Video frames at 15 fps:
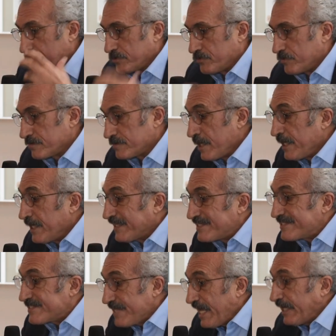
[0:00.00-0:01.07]
Jews.
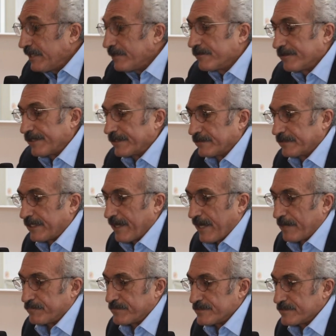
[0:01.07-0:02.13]
The second thing that
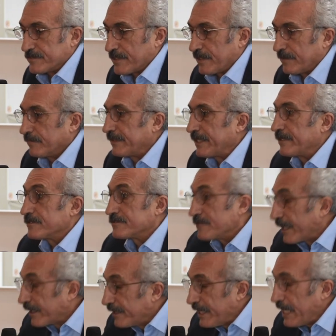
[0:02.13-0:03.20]
happens there, that
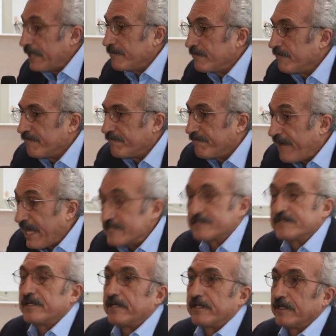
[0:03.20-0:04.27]
is again
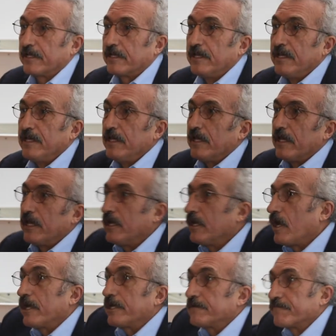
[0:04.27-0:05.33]
fascinating
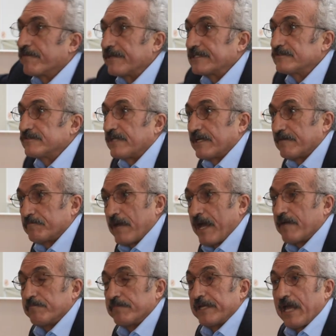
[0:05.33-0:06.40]
in light of things that
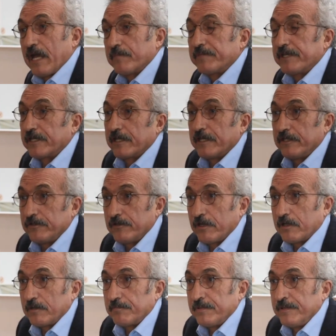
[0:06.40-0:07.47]
have been happening in
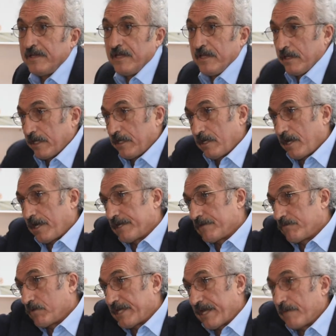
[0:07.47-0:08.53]
Europe, in light
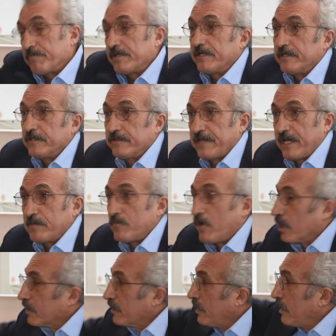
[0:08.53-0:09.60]
of what happened in
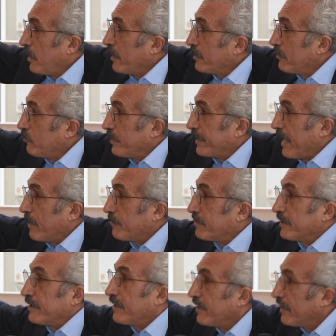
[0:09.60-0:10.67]
Denmark, in light of what
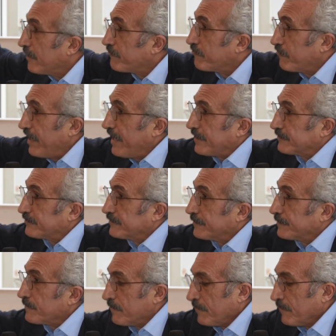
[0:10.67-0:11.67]
happened in France,